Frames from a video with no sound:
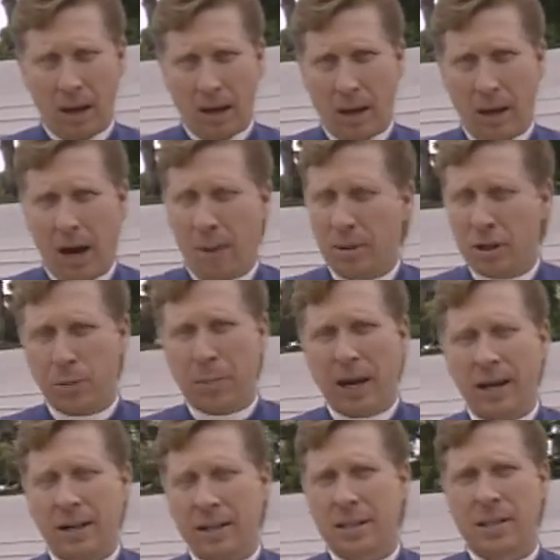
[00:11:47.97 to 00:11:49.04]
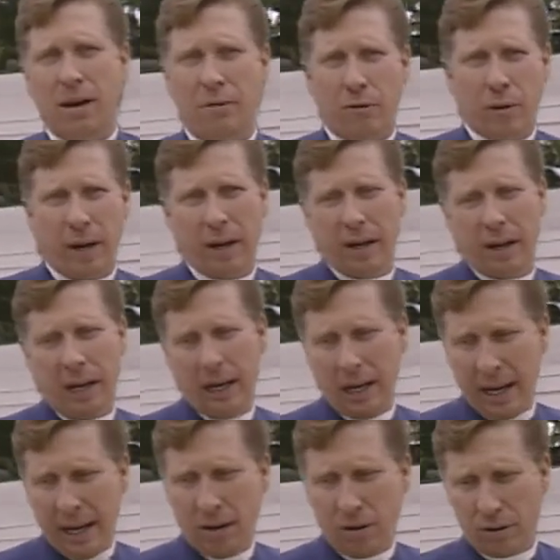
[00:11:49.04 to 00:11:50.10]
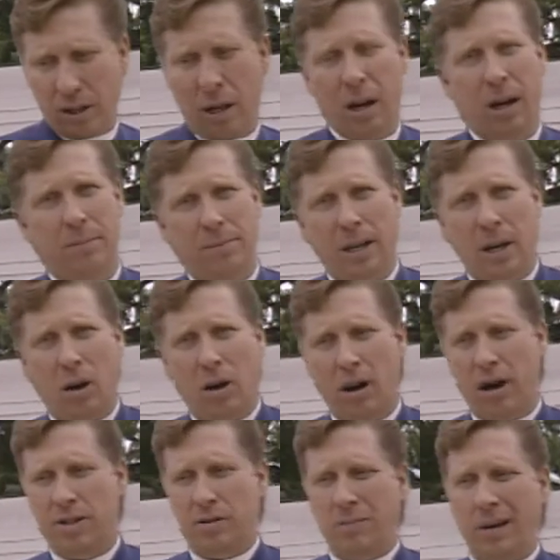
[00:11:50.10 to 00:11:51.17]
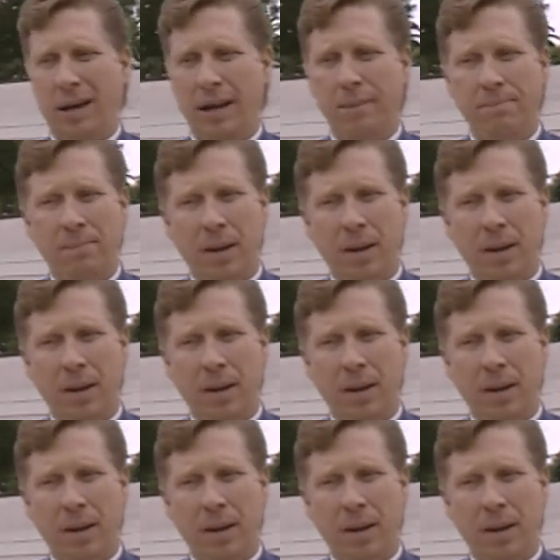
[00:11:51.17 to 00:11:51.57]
And how much pain and suffering in later times that caused me.